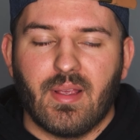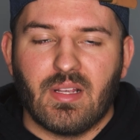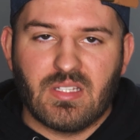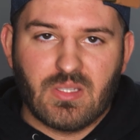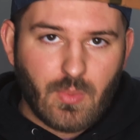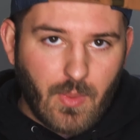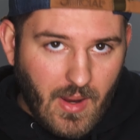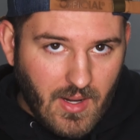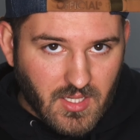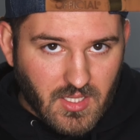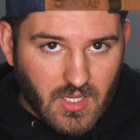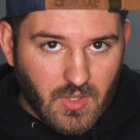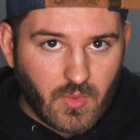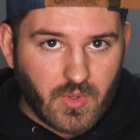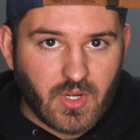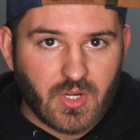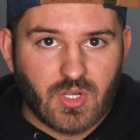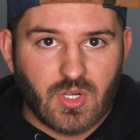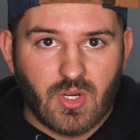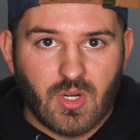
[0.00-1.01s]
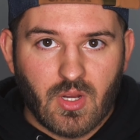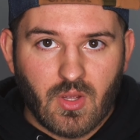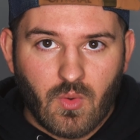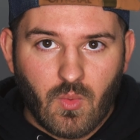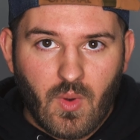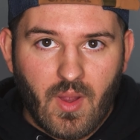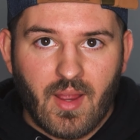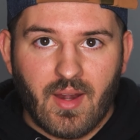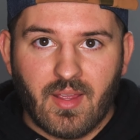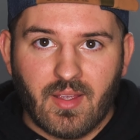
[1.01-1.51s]
especially when you're shooting
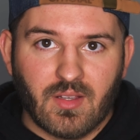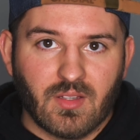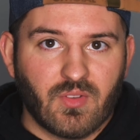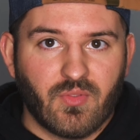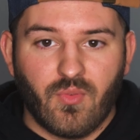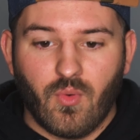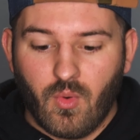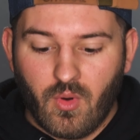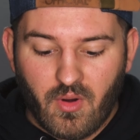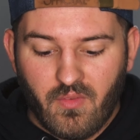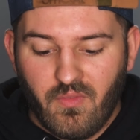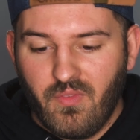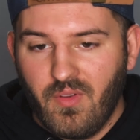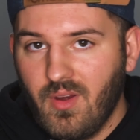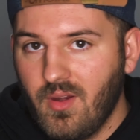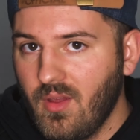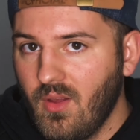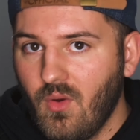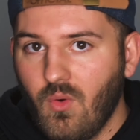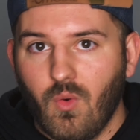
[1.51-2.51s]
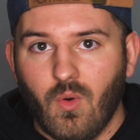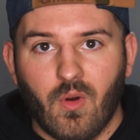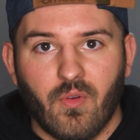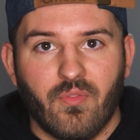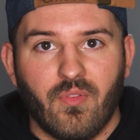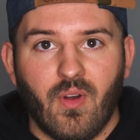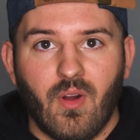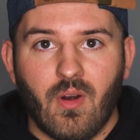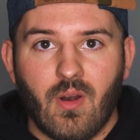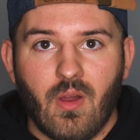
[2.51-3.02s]
weddings for video or
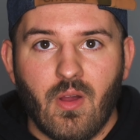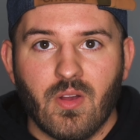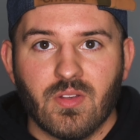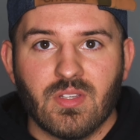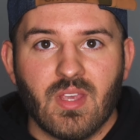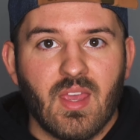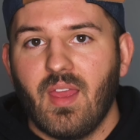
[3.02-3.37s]
photos.